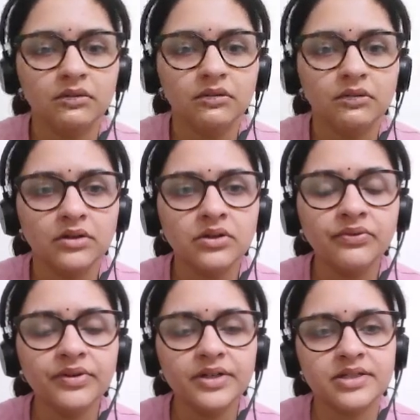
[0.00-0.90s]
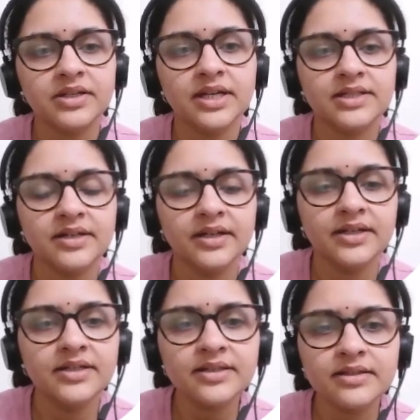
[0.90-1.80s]
So first case study
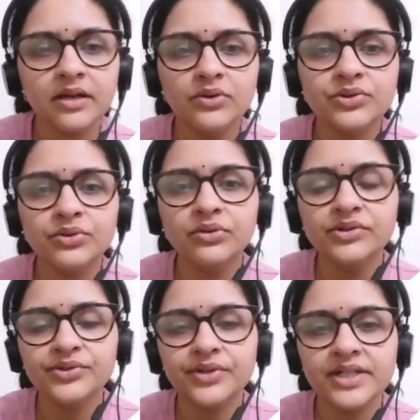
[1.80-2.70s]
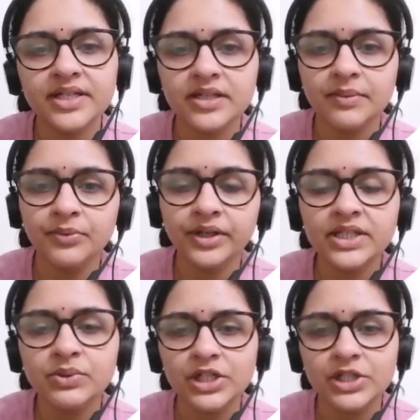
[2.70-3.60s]
is how school students are supporting
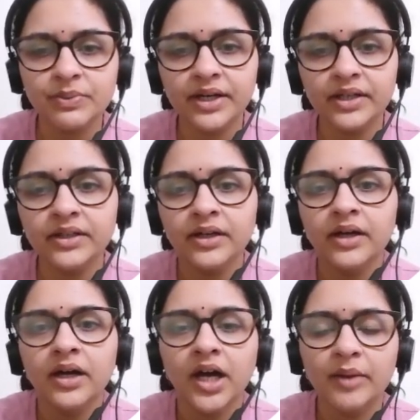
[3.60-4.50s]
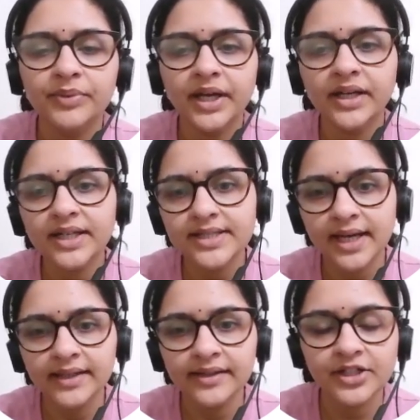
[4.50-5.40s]
Swachh Bharat Abhiyan and
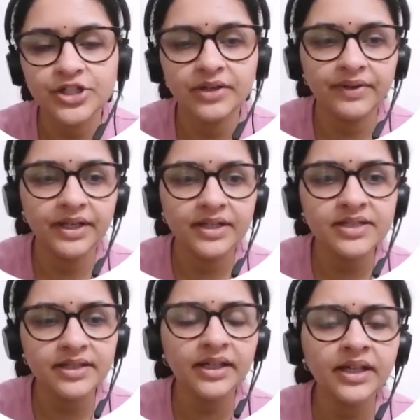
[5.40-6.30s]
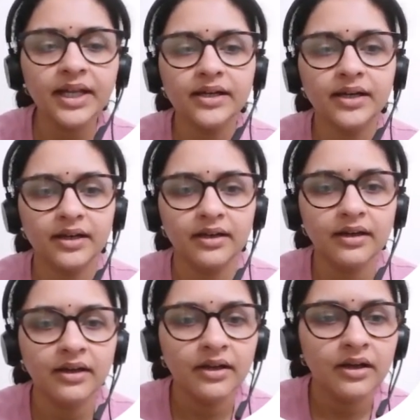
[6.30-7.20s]
sanitation awareness in Telangana.
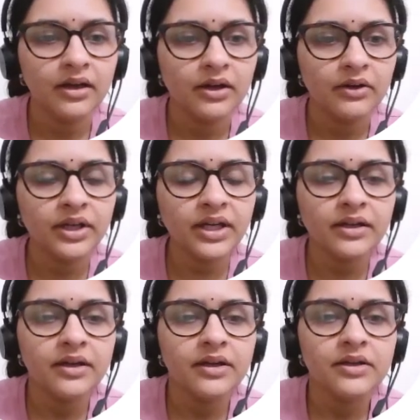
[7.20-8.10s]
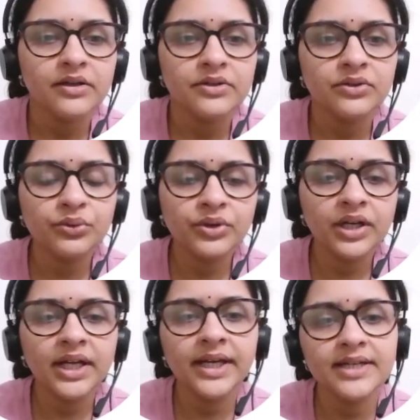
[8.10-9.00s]
Okay. So rural
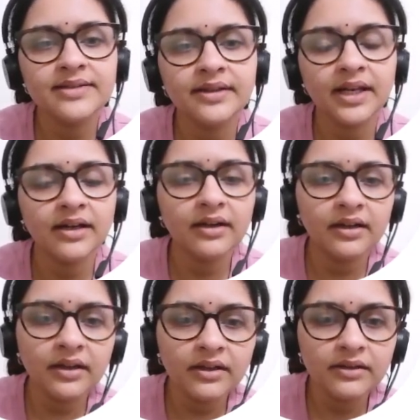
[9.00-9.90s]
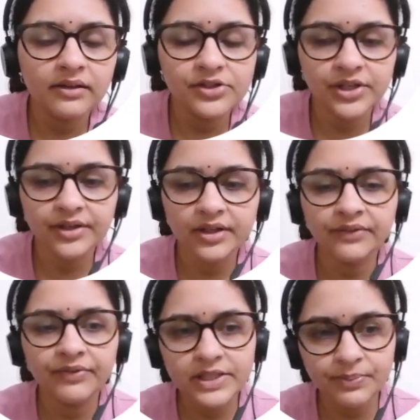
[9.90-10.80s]
areas in Telangana generally
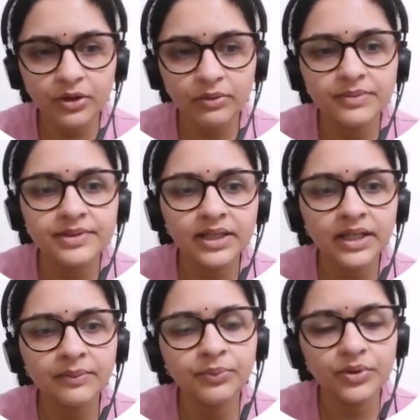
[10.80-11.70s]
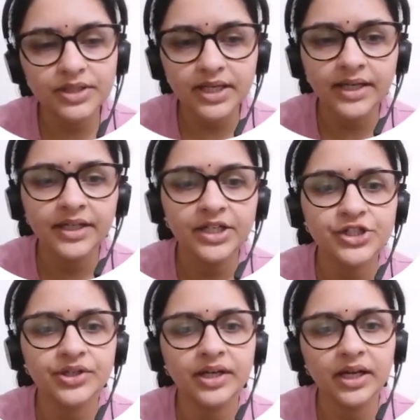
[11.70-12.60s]
face problems like poor
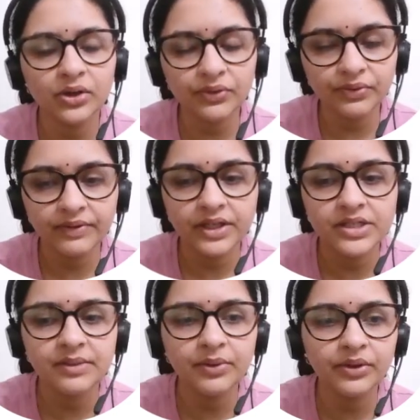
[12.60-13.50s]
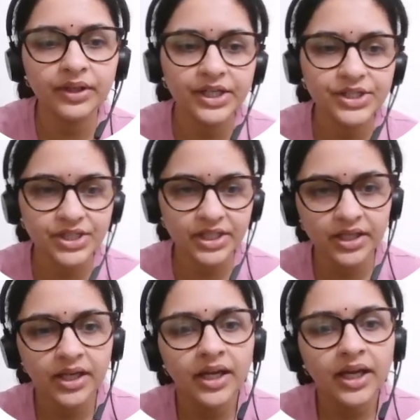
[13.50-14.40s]
sanitation, lack of awareness about hygiene,
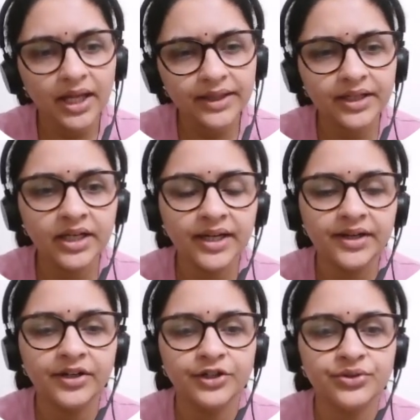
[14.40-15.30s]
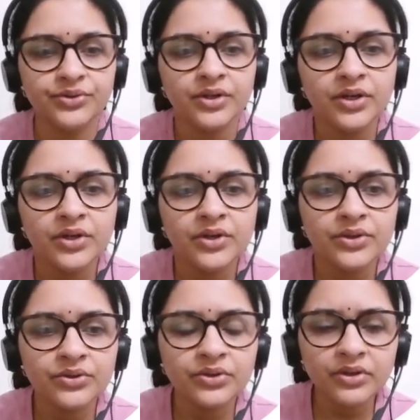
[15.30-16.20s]
health related issues.
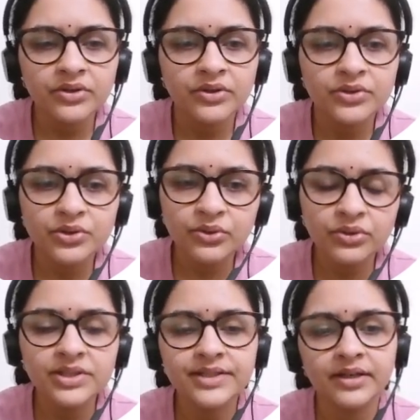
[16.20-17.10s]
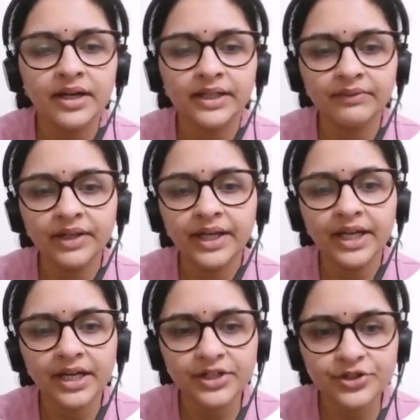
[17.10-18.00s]
So schools actively
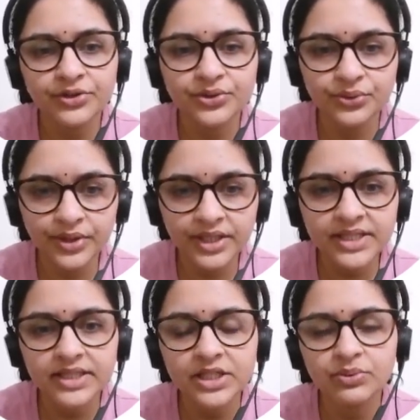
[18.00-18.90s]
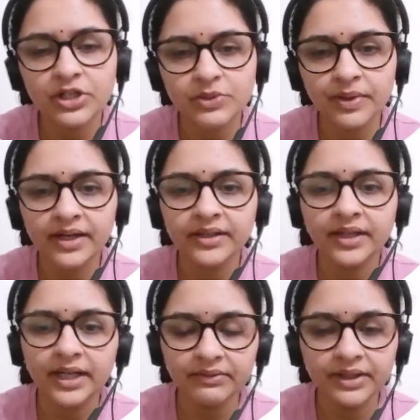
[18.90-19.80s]
engaged students in Swachh Bharat
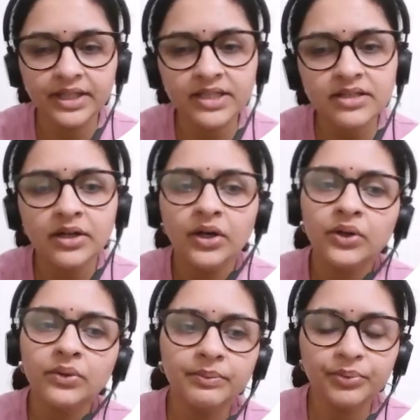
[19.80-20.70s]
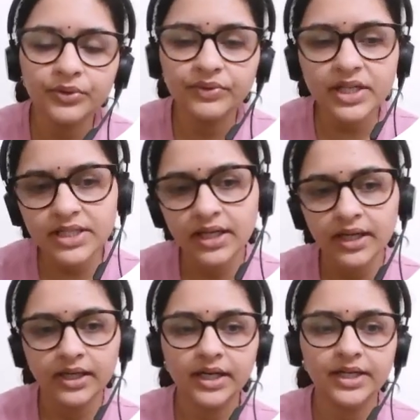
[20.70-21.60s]
activities to improve these
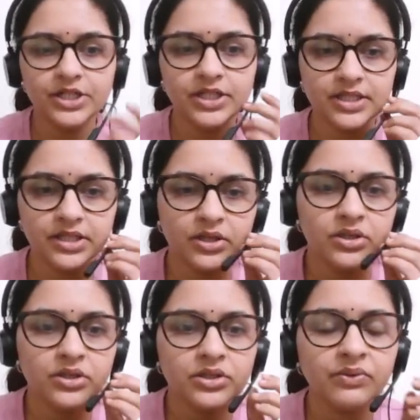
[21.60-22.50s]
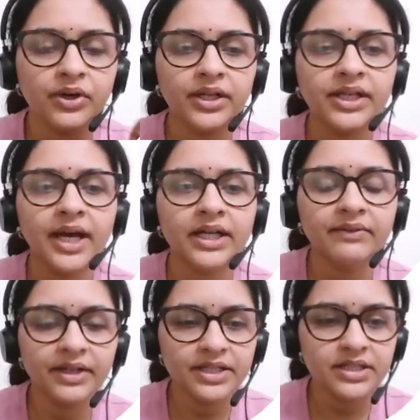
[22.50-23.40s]
conditions. So what are the
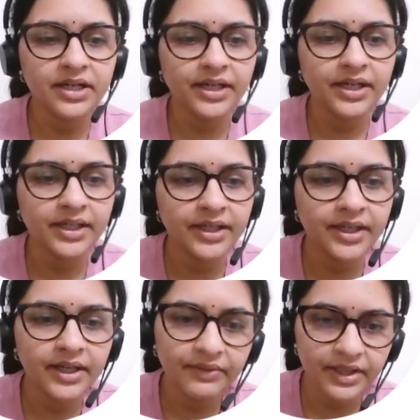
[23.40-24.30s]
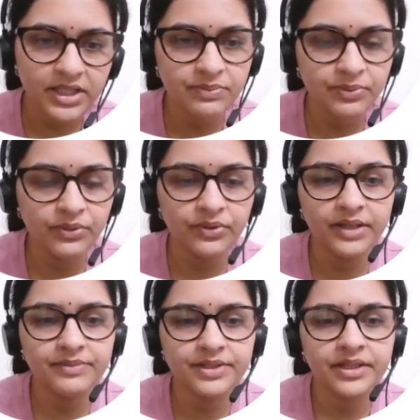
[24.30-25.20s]
activities conducted? Awareness
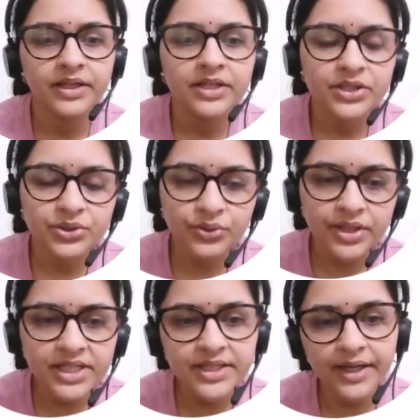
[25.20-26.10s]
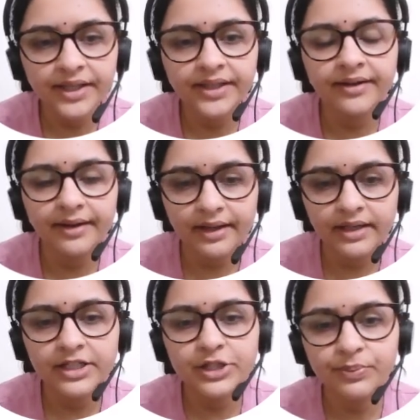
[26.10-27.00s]
programs. Students conducted
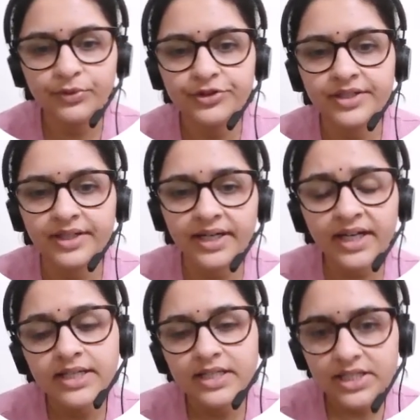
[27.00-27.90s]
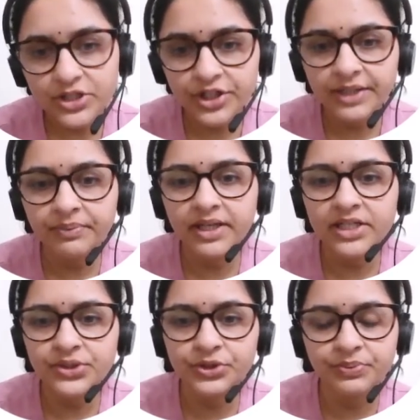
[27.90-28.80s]
rallies, poster and street plays
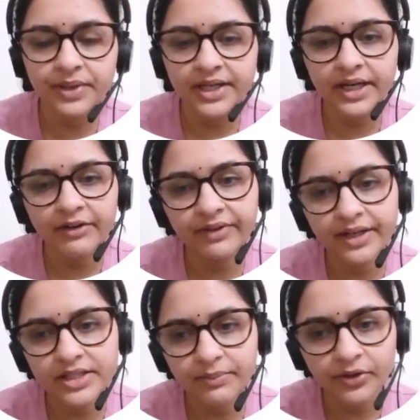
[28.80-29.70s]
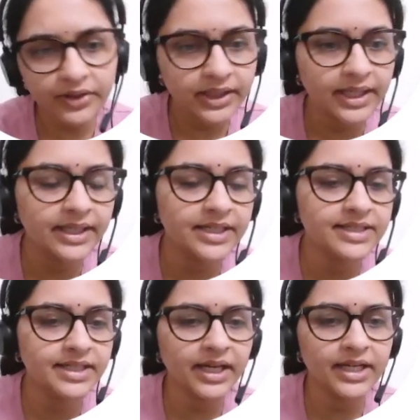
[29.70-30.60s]
to spread awareness about cleanliness
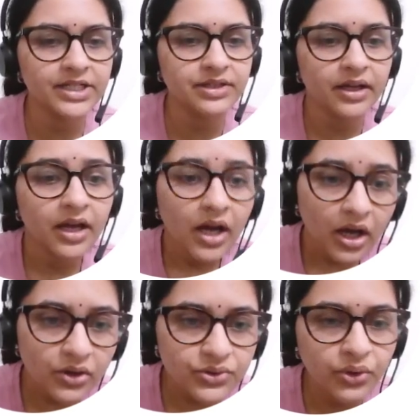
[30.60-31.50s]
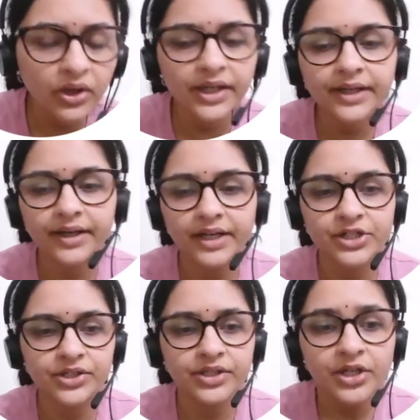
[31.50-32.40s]
and hygiene. Household
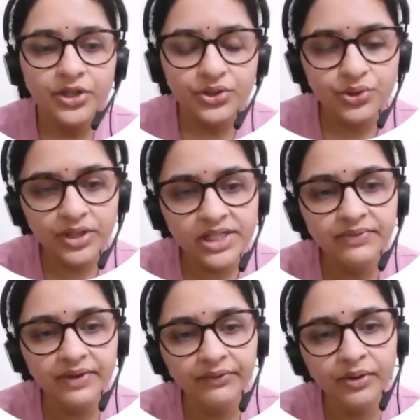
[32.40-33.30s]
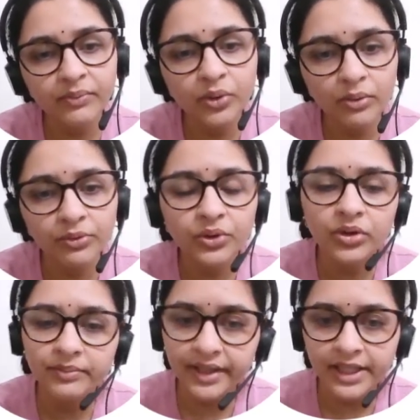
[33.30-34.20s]
interaction. Students went from home to home
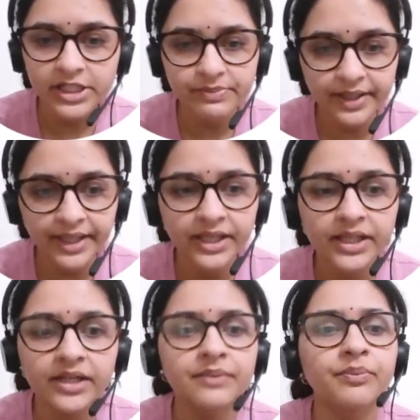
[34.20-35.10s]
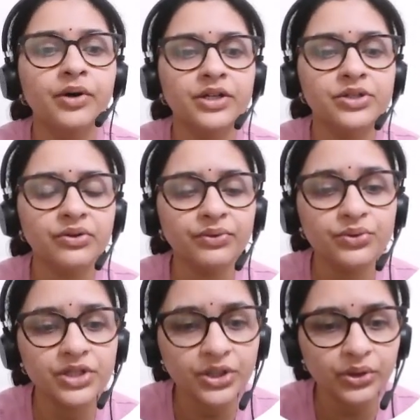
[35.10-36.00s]
and explained the importance of
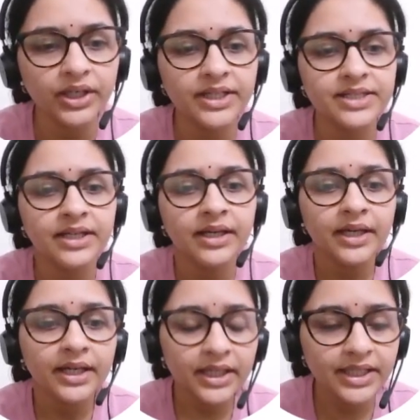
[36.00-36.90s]
using toilets, clean